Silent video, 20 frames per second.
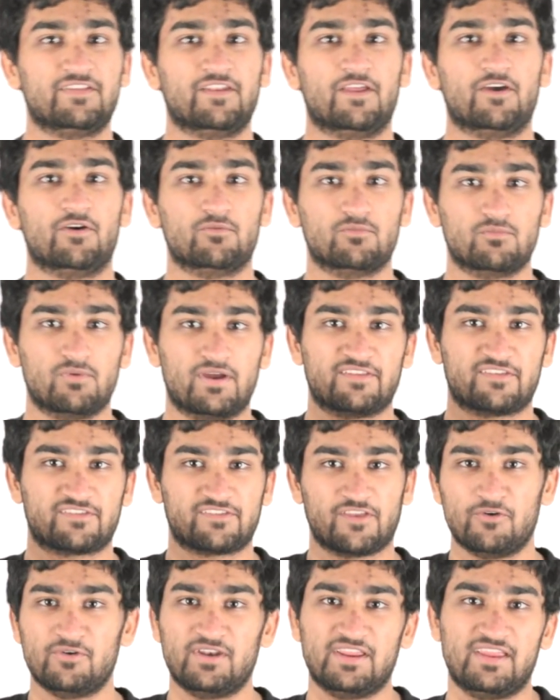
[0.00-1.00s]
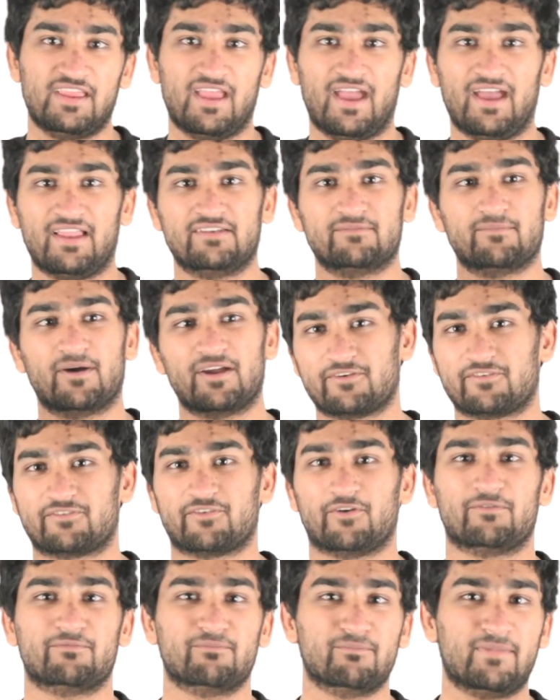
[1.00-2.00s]
You know, when Sony and
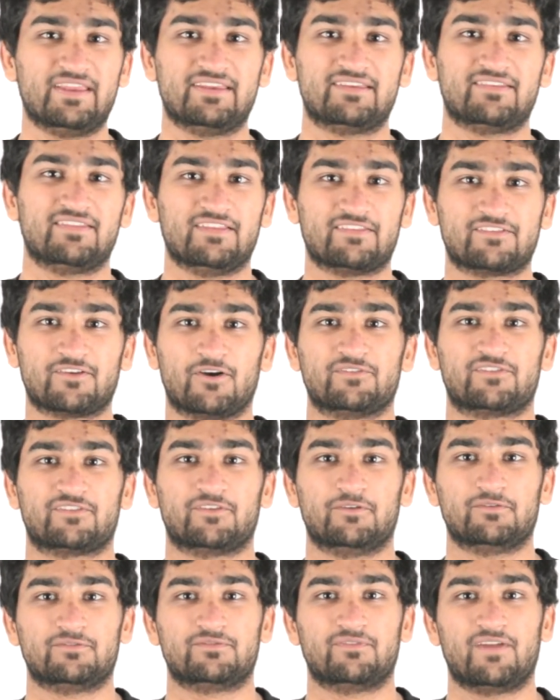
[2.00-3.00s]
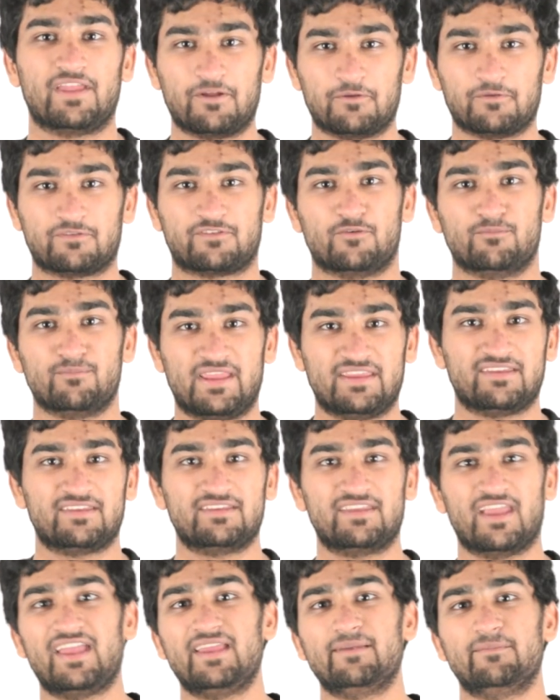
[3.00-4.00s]
Microsoft make these consoles, they also make
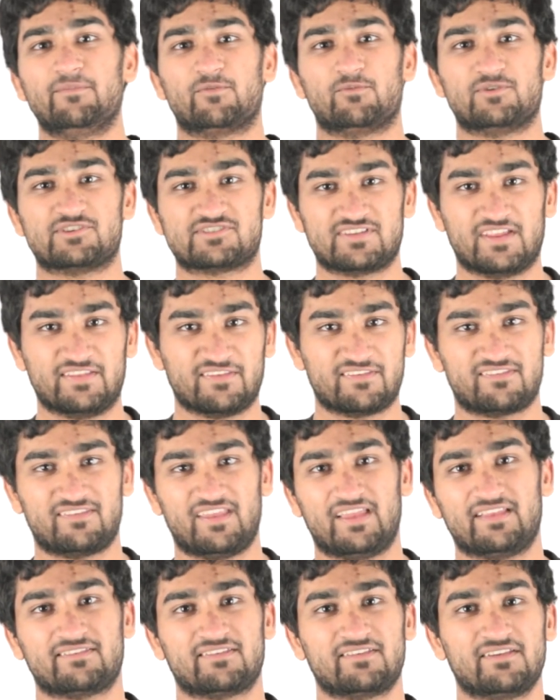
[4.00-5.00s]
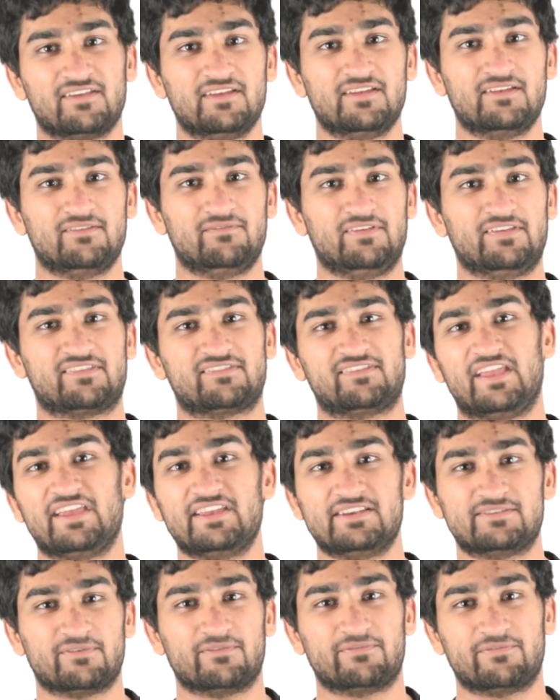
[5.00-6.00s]
games which then set the
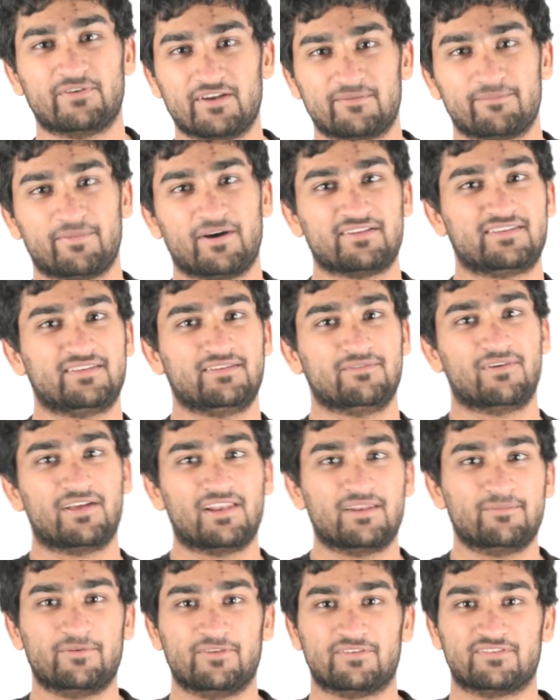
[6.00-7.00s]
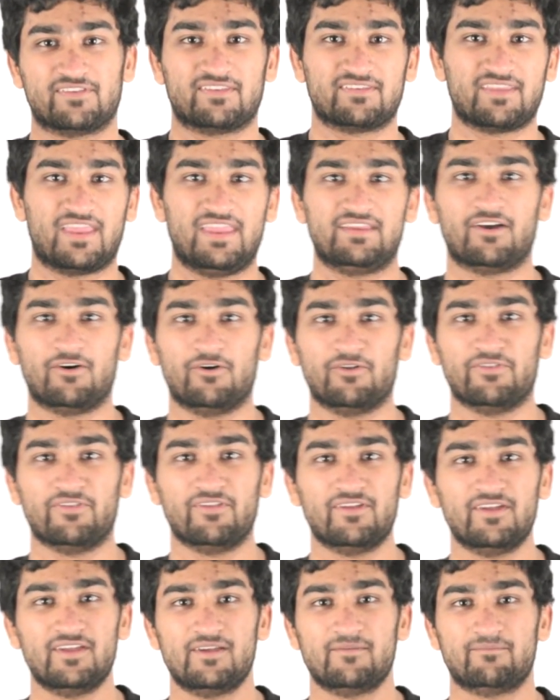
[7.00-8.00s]
stage for third-party developers to take on.
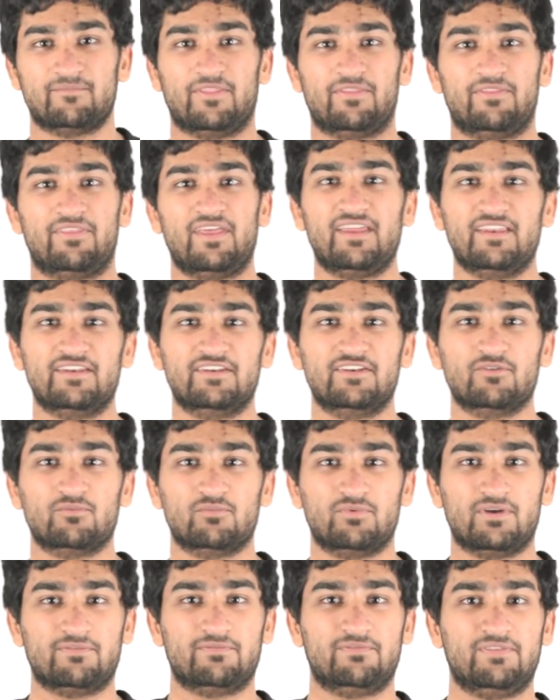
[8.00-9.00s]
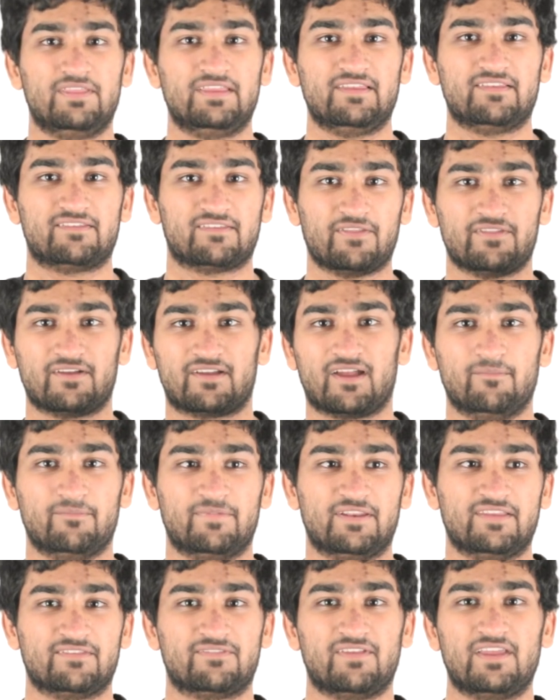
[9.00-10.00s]
But then with these other
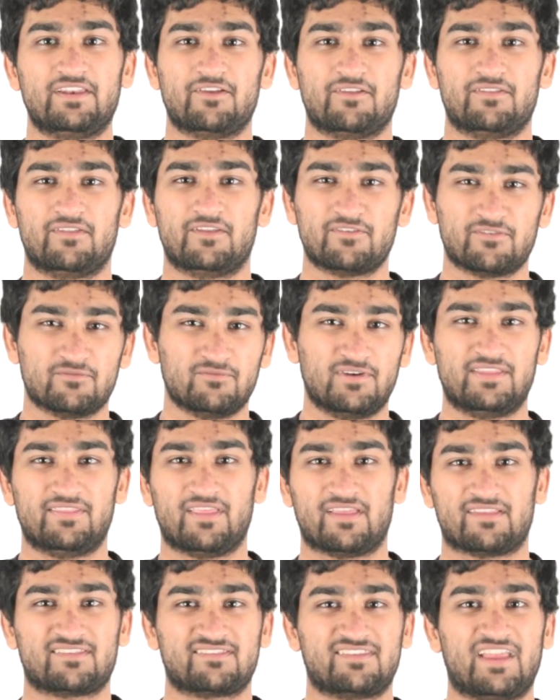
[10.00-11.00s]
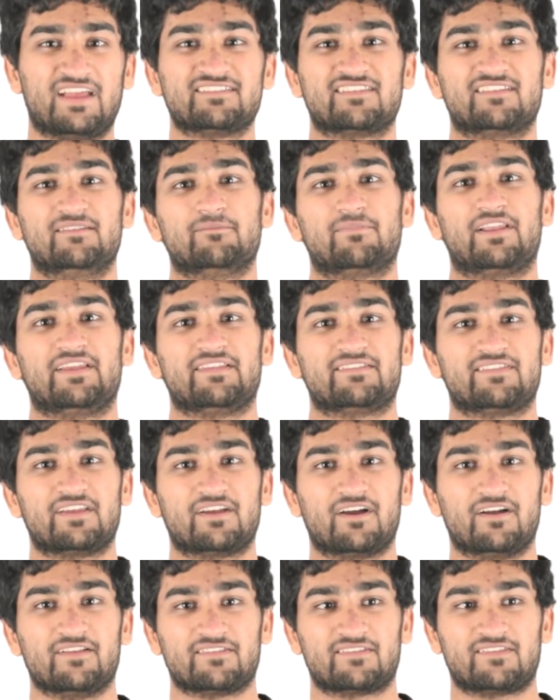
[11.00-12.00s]
companies, there isn't really that standard in place. They
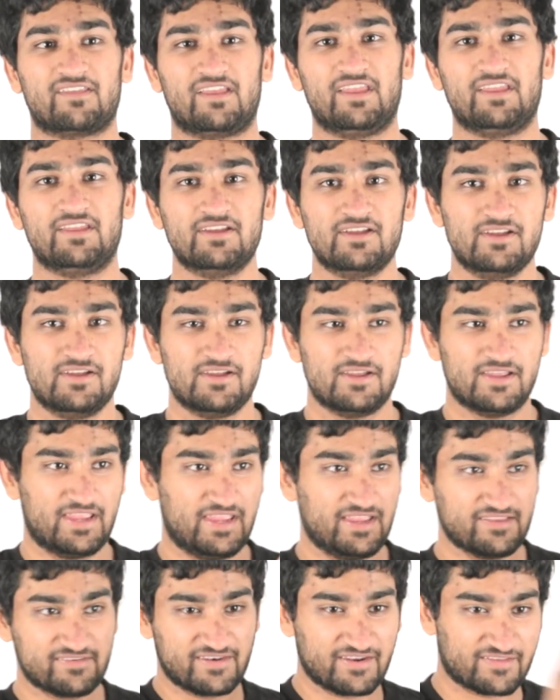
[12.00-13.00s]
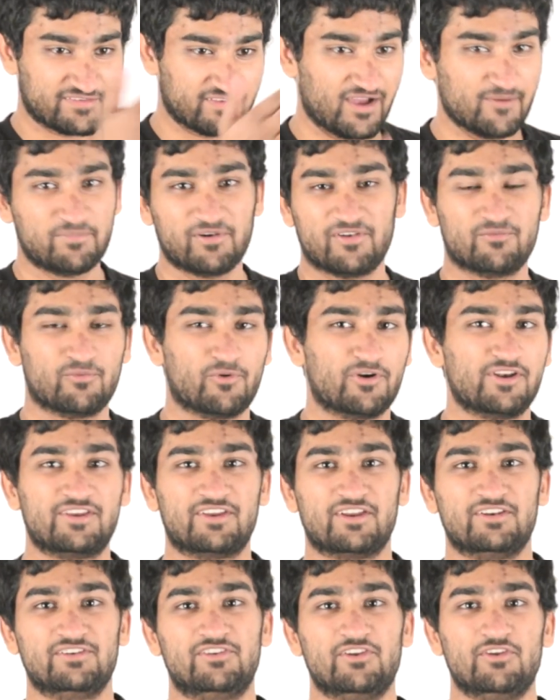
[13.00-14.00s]
can't say, here's an example of what you
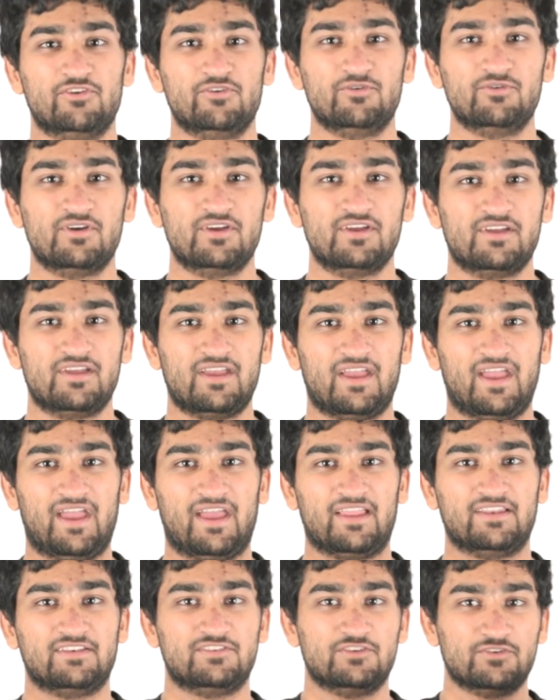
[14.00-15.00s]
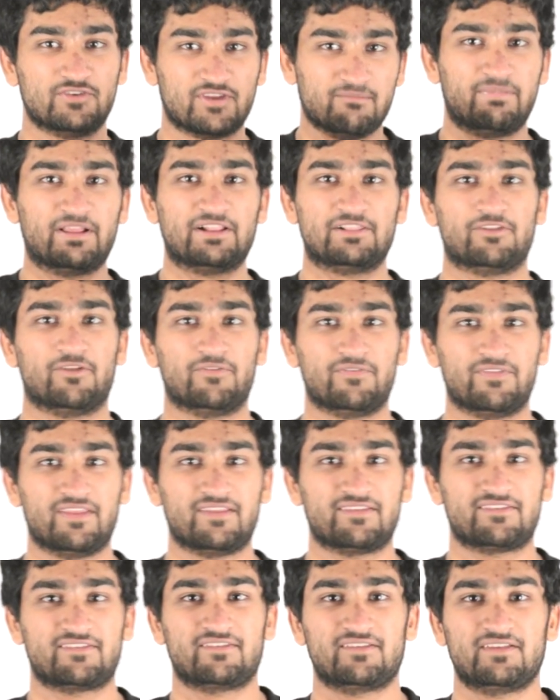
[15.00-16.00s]
can do and you can build on
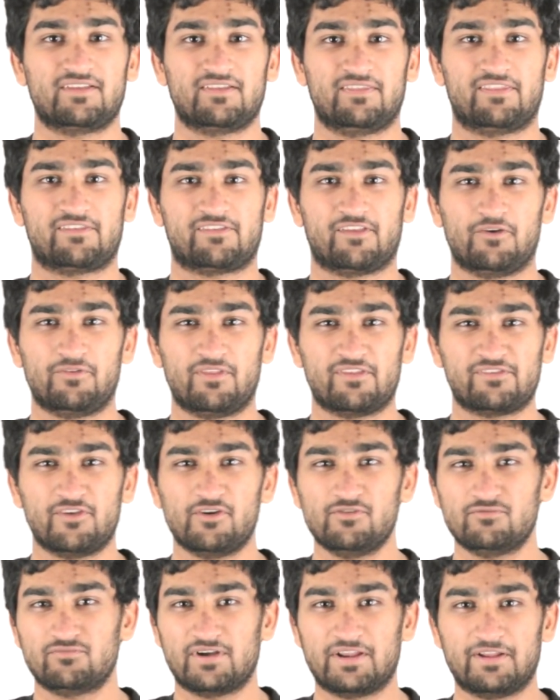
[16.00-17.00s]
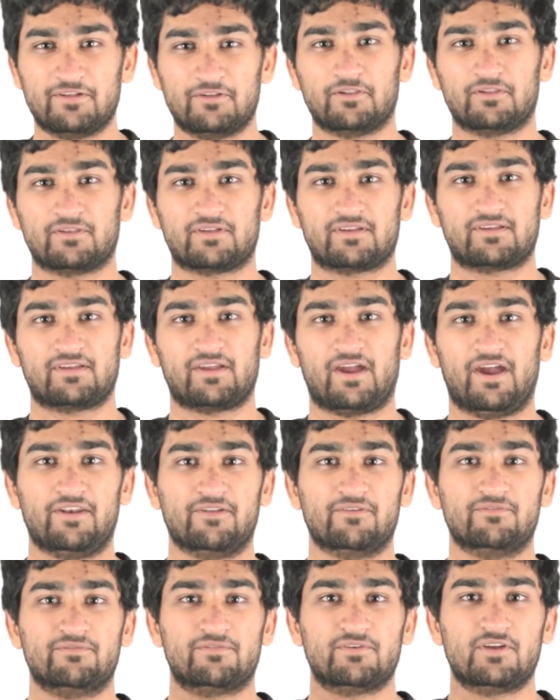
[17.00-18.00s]
this. So there's no real
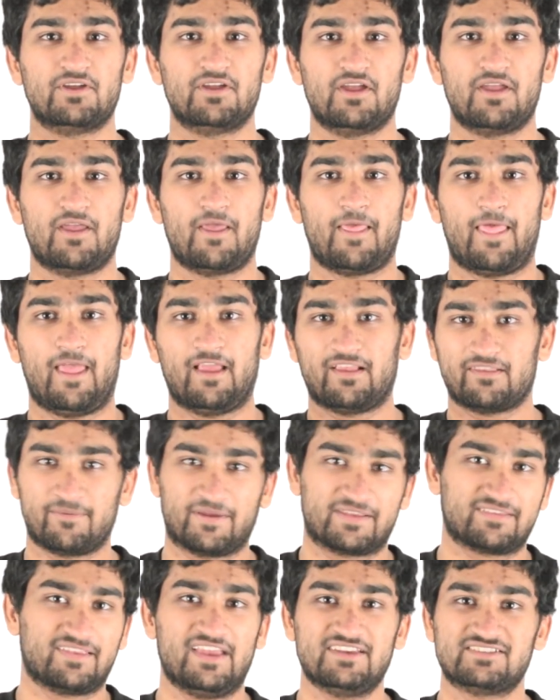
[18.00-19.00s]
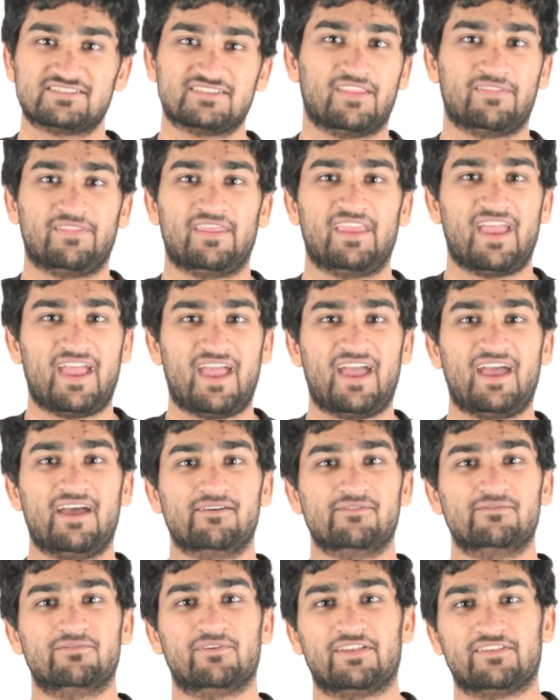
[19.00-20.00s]
kind of expectation that they
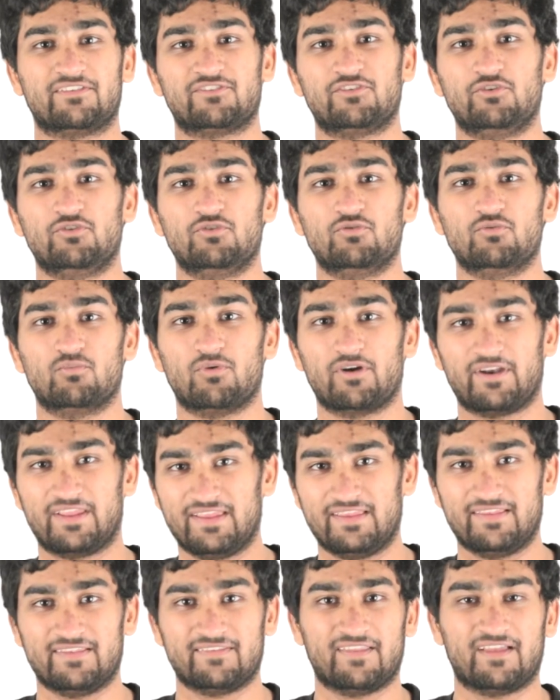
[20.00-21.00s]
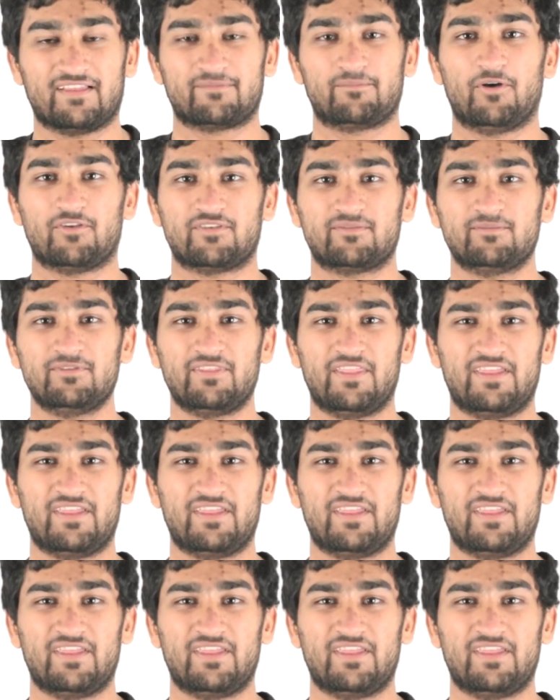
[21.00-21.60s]
have as to what it is that's possible.